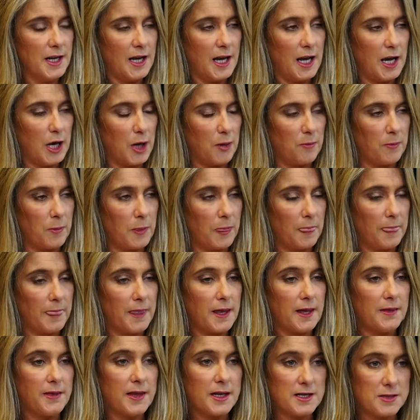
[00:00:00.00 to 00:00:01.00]
And
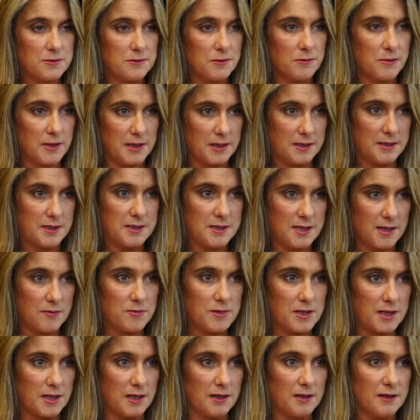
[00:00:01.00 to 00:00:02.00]
that's where we
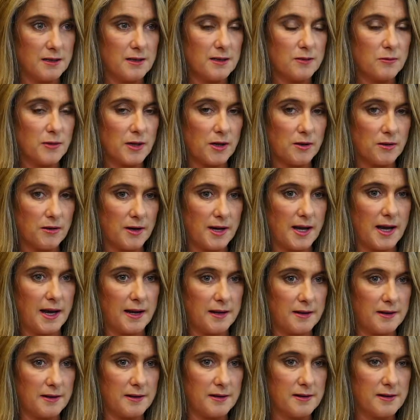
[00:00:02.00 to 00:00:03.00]
stepped in. We
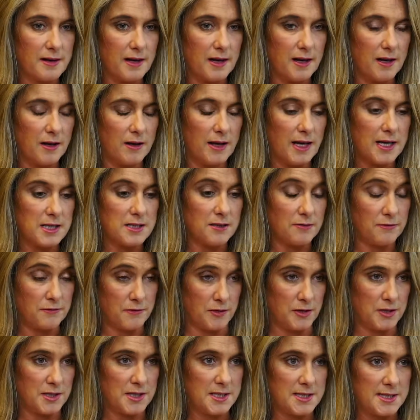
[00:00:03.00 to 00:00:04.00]
created, as a
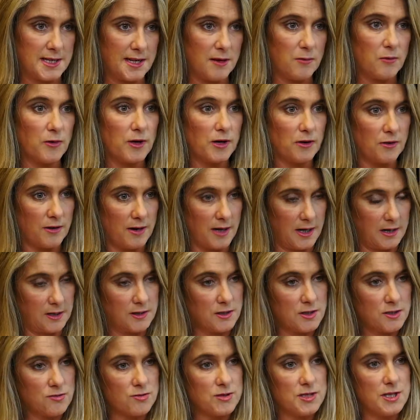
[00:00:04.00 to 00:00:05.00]
first step, we created the
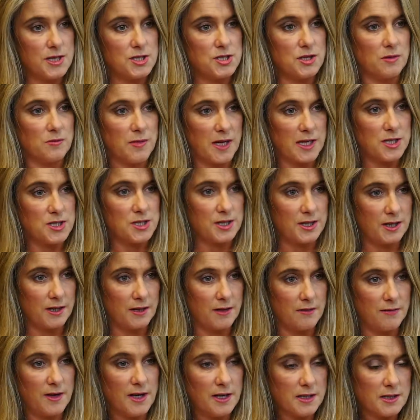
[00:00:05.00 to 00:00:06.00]
strategic matching
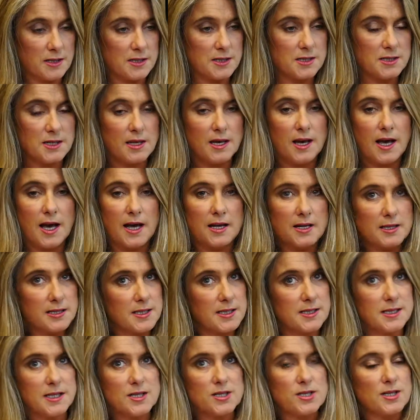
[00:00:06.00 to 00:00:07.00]
events, and it's
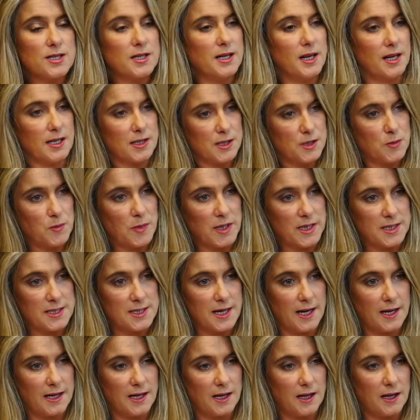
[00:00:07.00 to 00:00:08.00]
essentially like speed
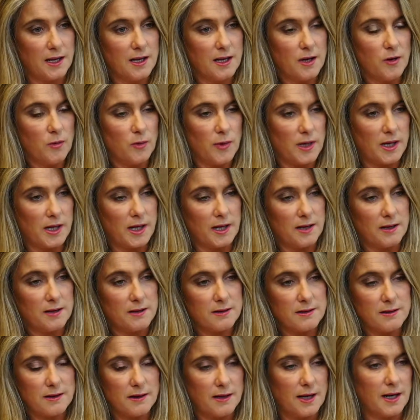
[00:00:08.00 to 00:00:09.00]
dating. We get
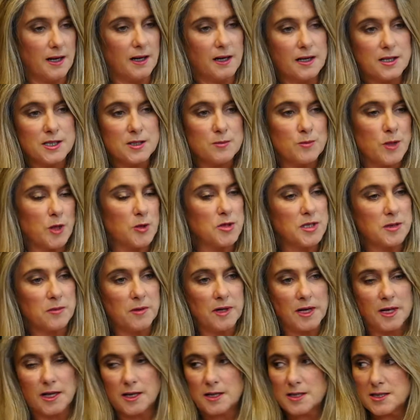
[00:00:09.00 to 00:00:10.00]
land lease,
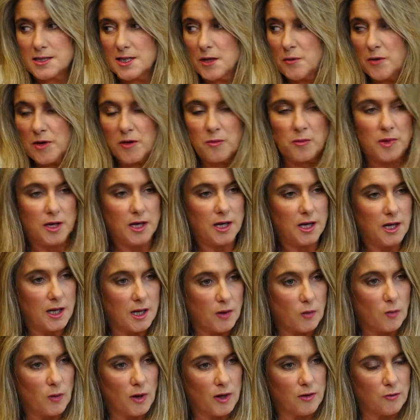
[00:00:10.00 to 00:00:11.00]
multiplex, CPB
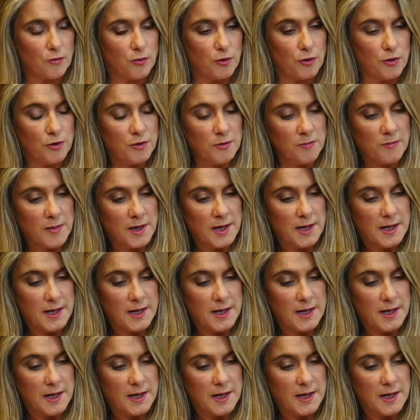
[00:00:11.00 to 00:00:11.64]
in one room